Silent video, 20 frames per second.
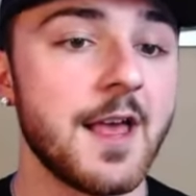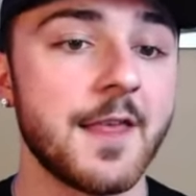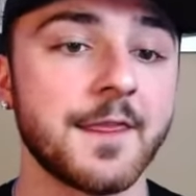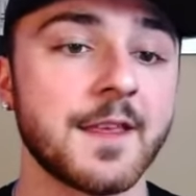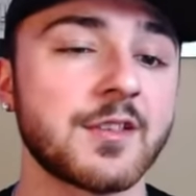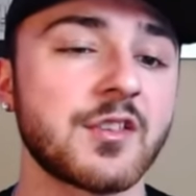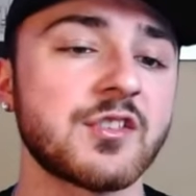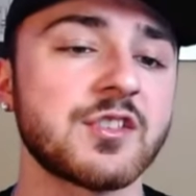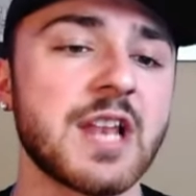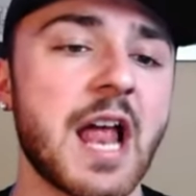
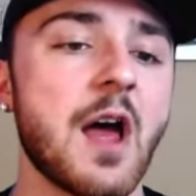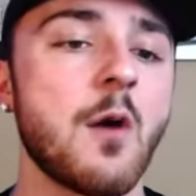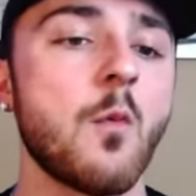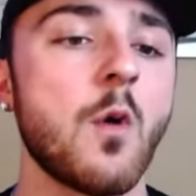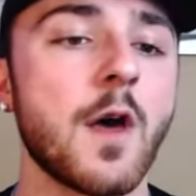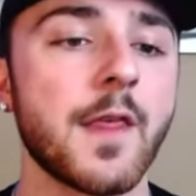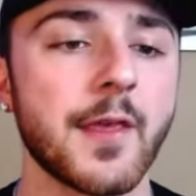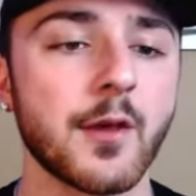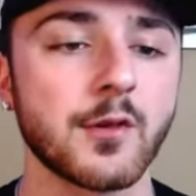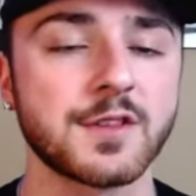This is not
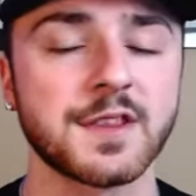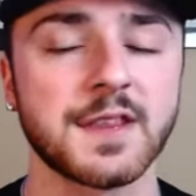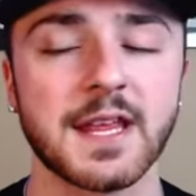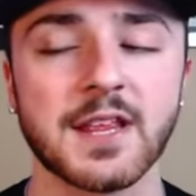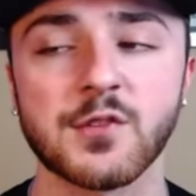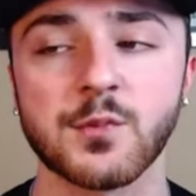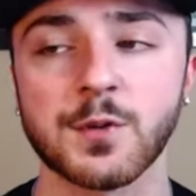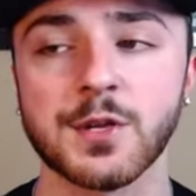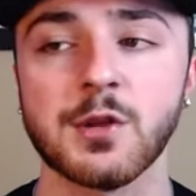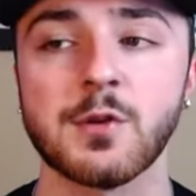one of those
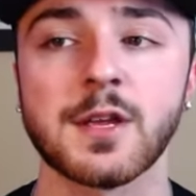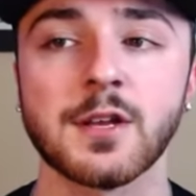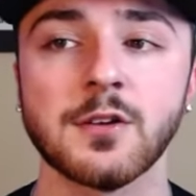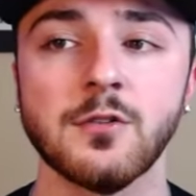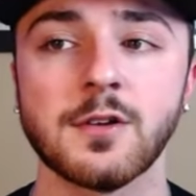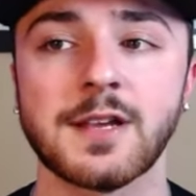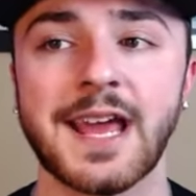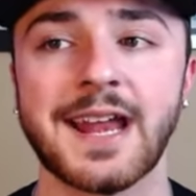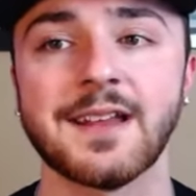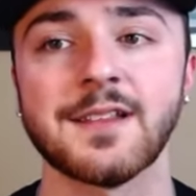things where you can
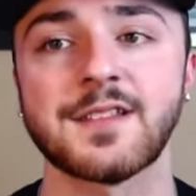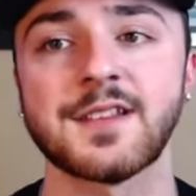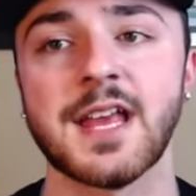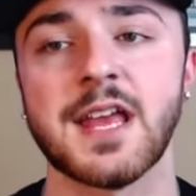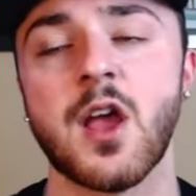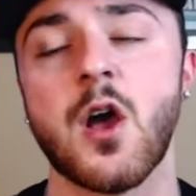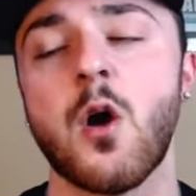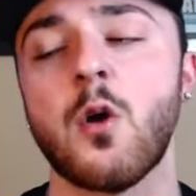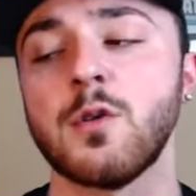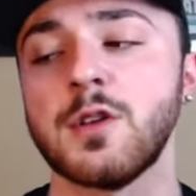look at and
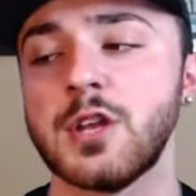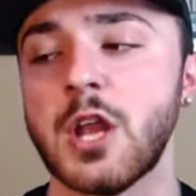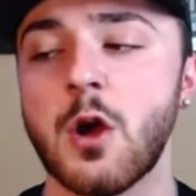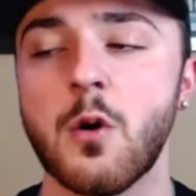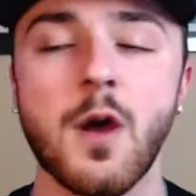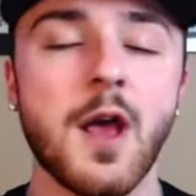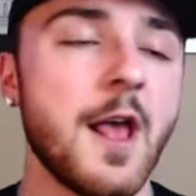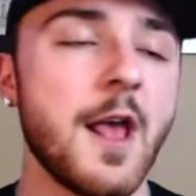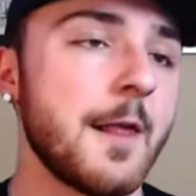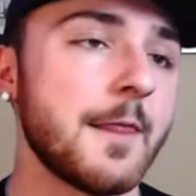say, oh, you
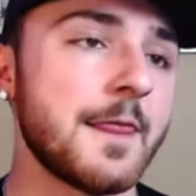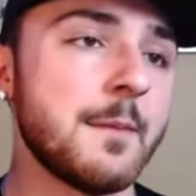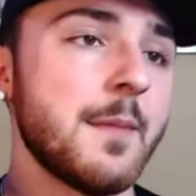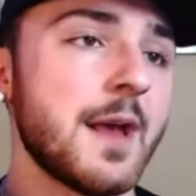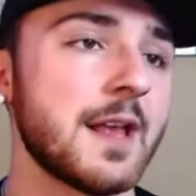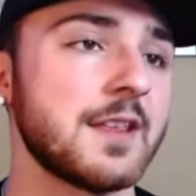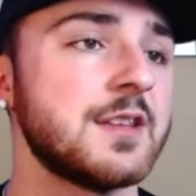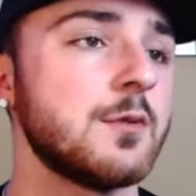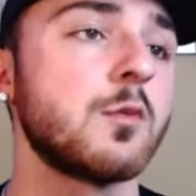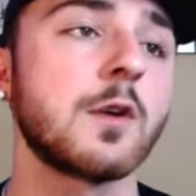know, the
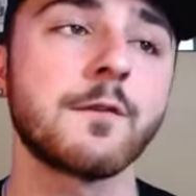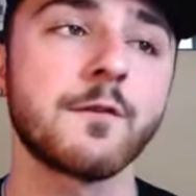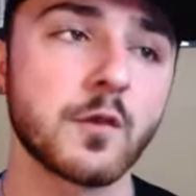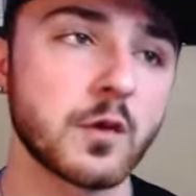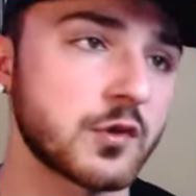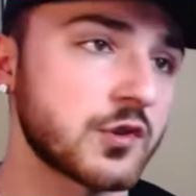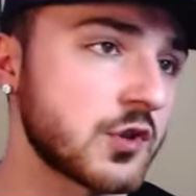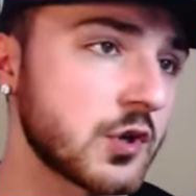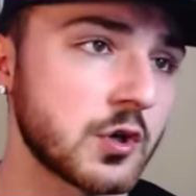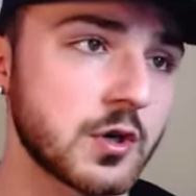Mets, we're
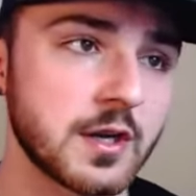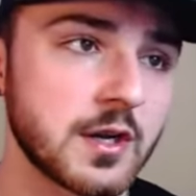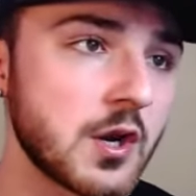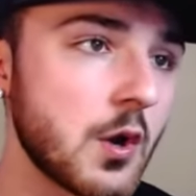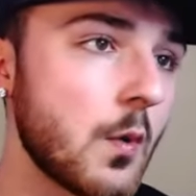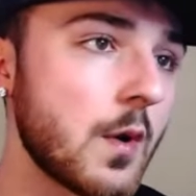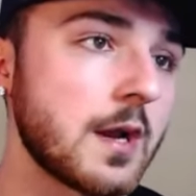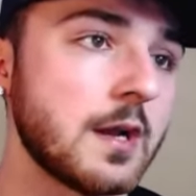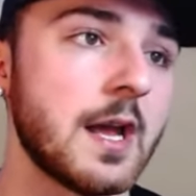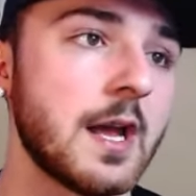for certain
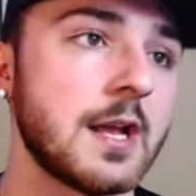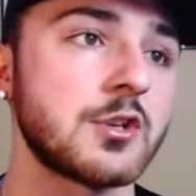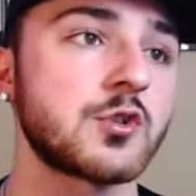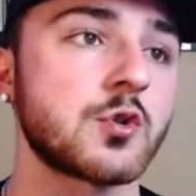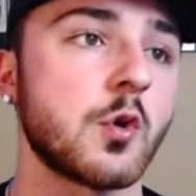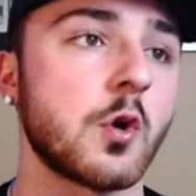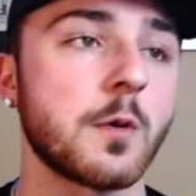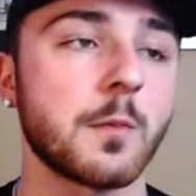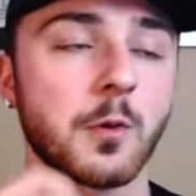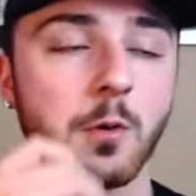going to land
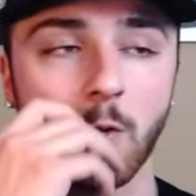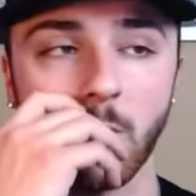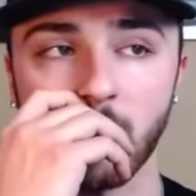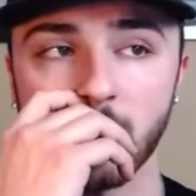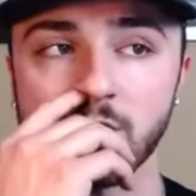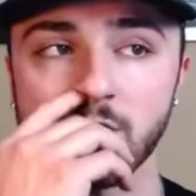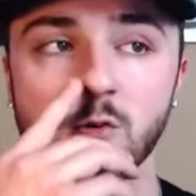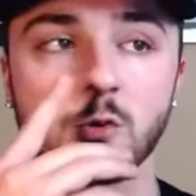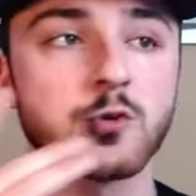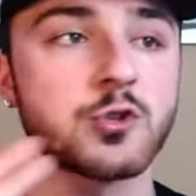
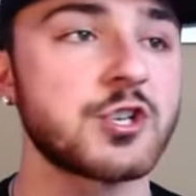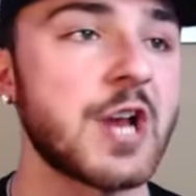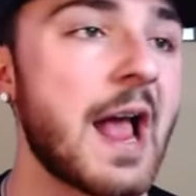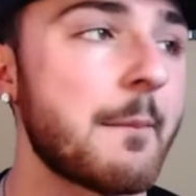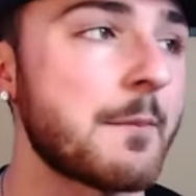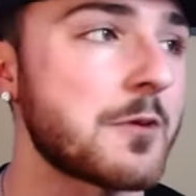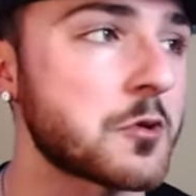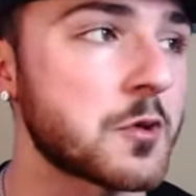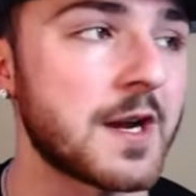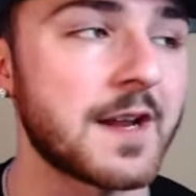Schwarber or
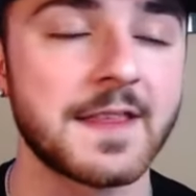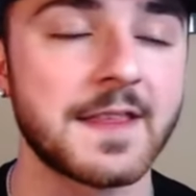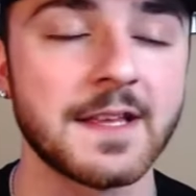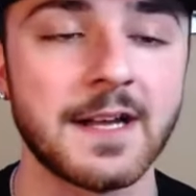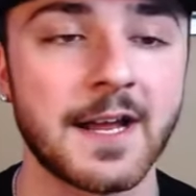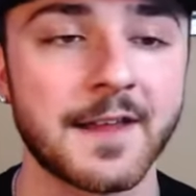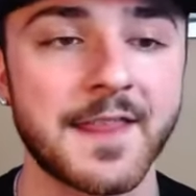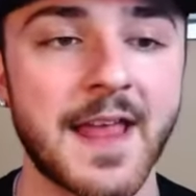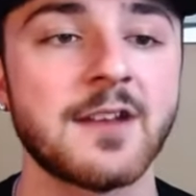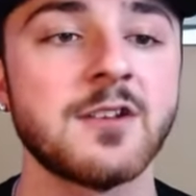Chapman or anything
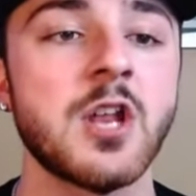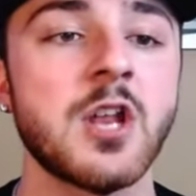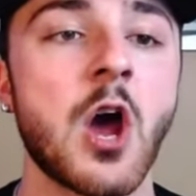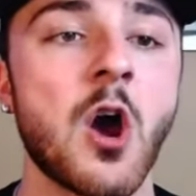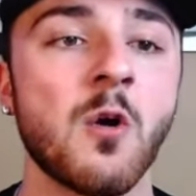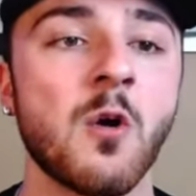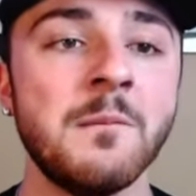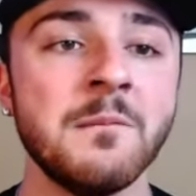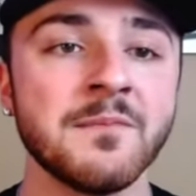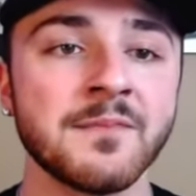like that.
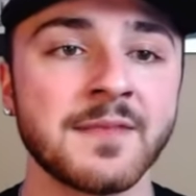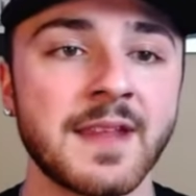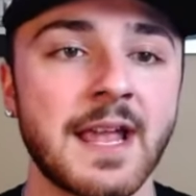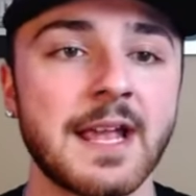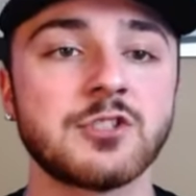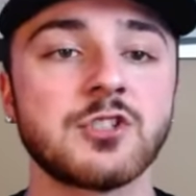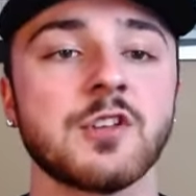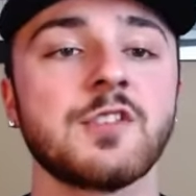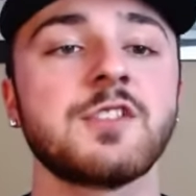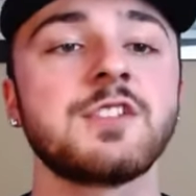No,
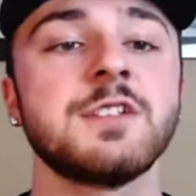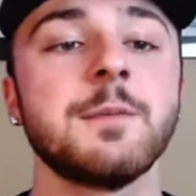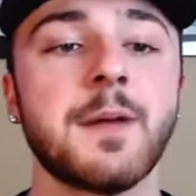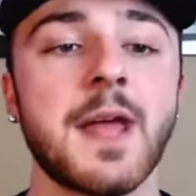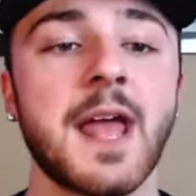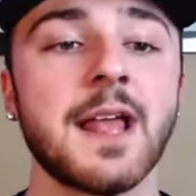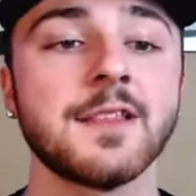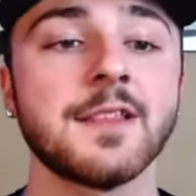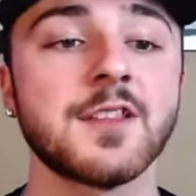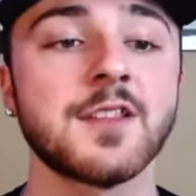it just
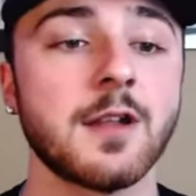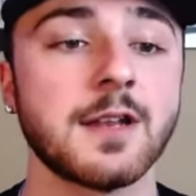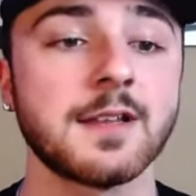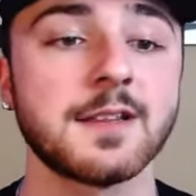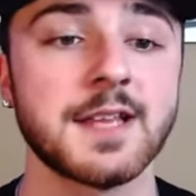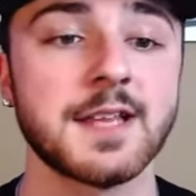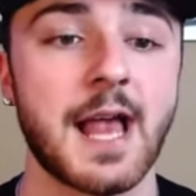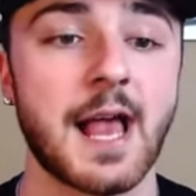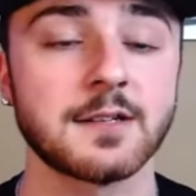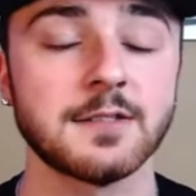depends on
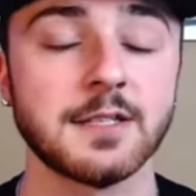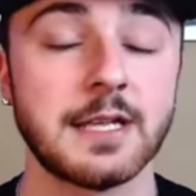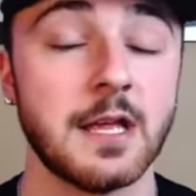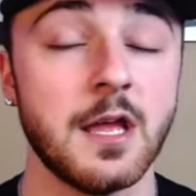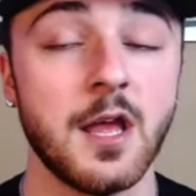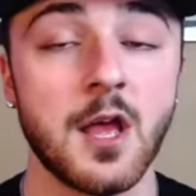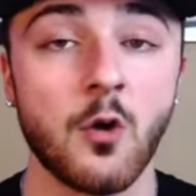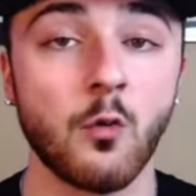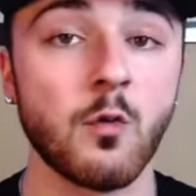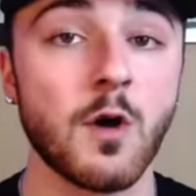exactly
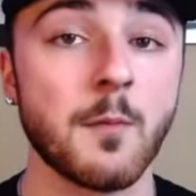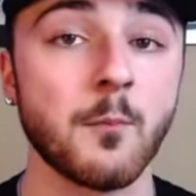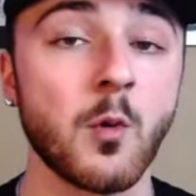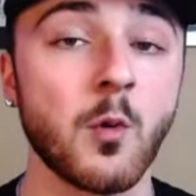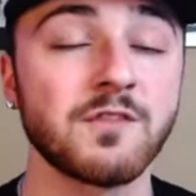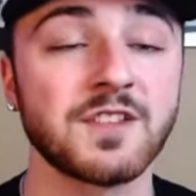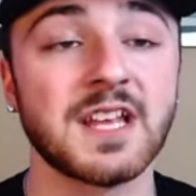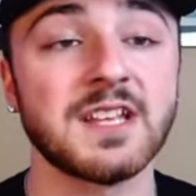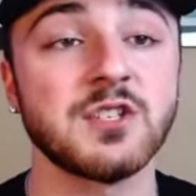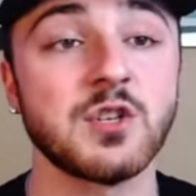what
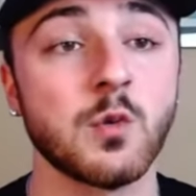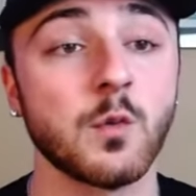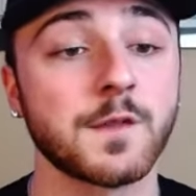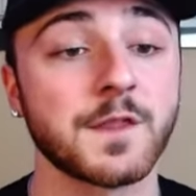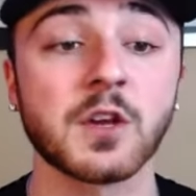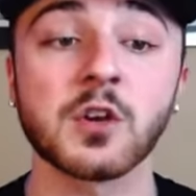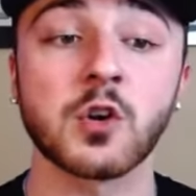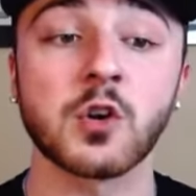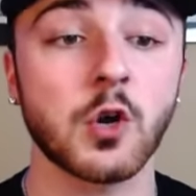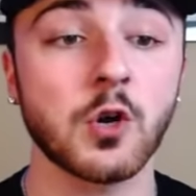moves they do with
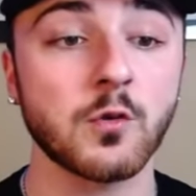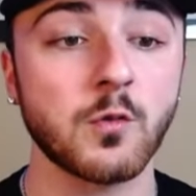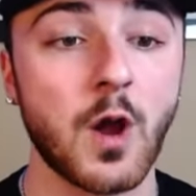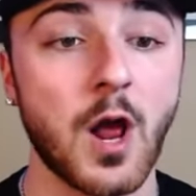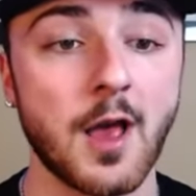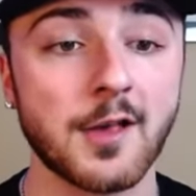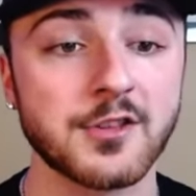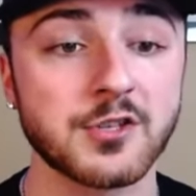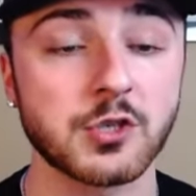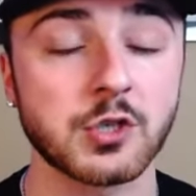their current
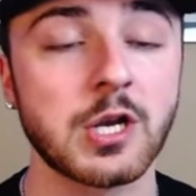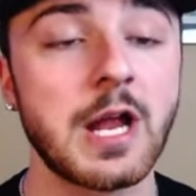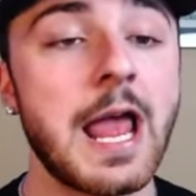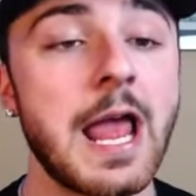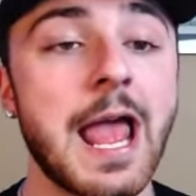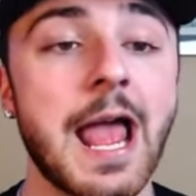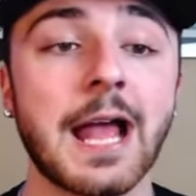roster.